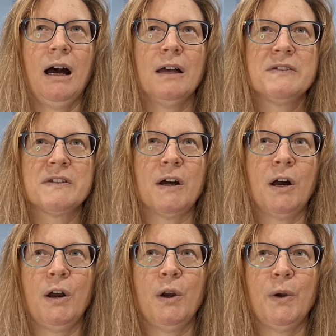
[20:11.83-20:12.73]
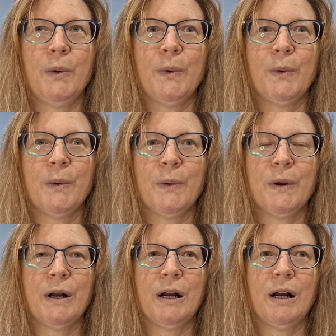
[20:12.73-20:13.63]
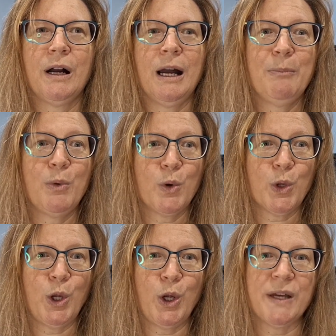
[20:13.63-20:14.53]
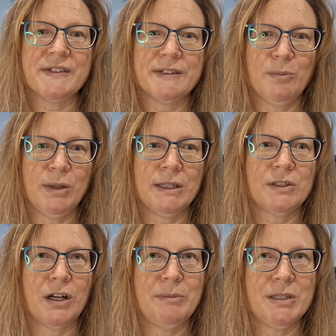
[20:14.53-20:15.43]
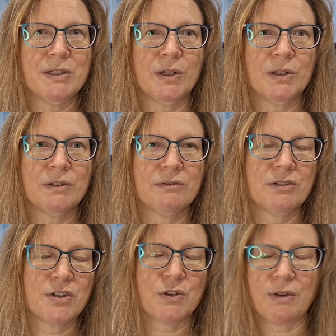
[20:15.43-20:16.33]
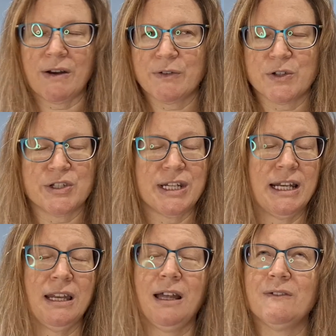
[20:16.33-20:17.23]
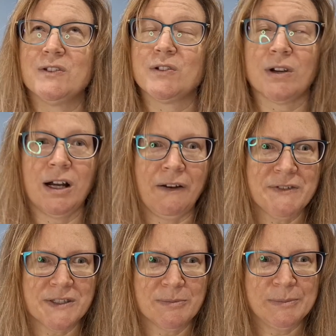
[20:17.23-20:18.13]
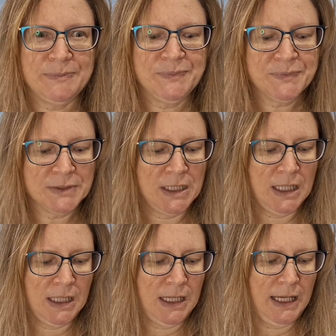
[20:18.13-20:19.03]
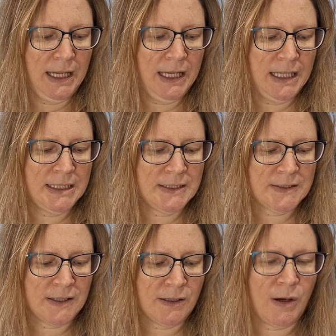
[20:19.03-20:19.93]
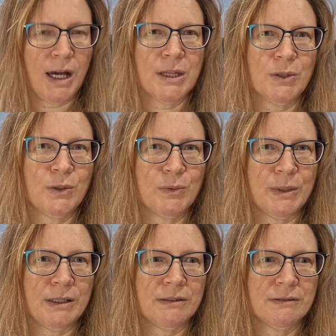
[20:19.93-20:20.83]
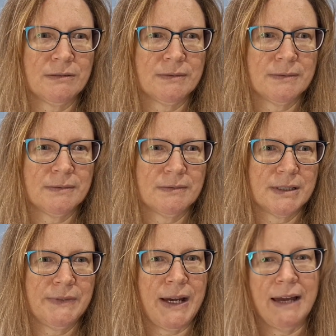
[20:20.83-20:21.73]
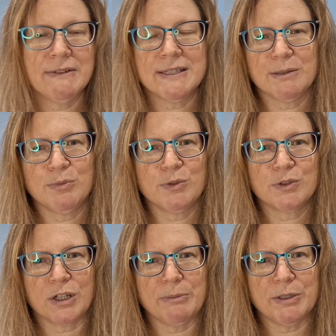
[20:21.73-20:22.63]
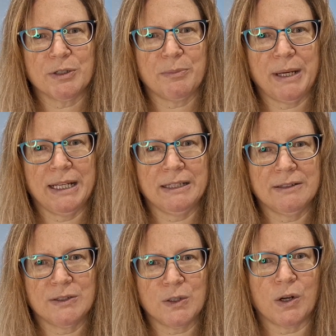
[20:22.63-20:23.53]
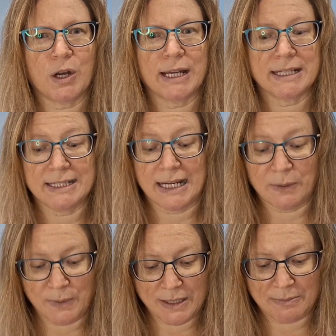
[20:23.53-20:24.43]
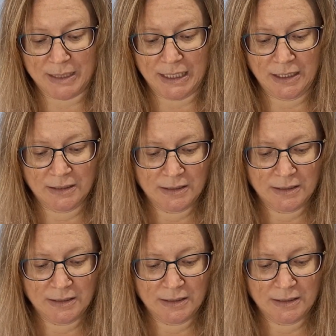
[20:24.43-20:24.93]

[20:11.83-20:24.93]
So I bought her a simpler diamond dot giraffe because she loves giraffes. And so I thought, well, if I have a simple diamond dot paint dot I can take with me,